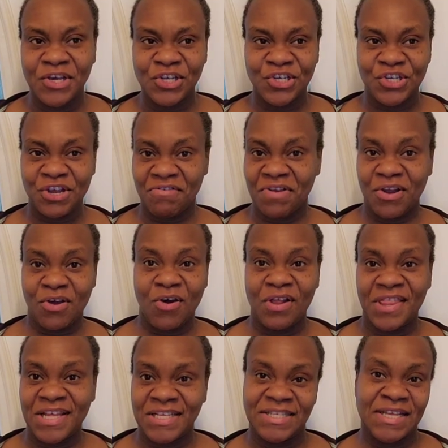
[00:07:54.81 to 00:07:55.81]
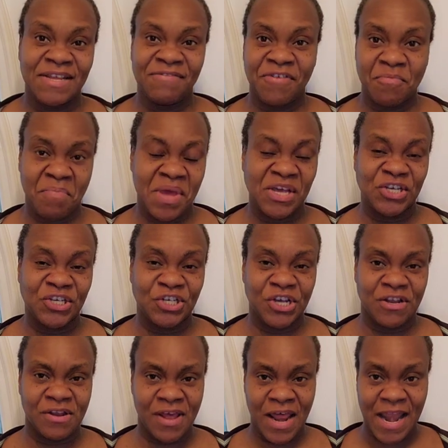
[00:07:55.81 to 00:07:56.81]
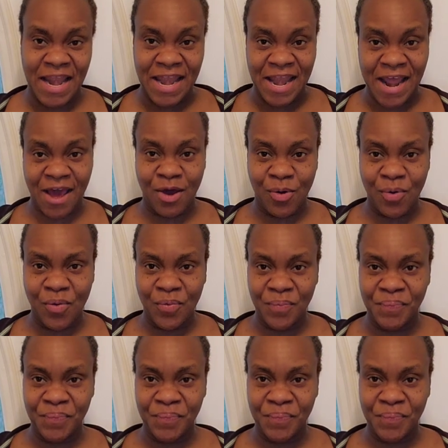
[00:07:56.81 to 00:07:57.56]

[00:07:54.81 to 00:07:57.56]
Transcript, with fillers: sharing all this information now?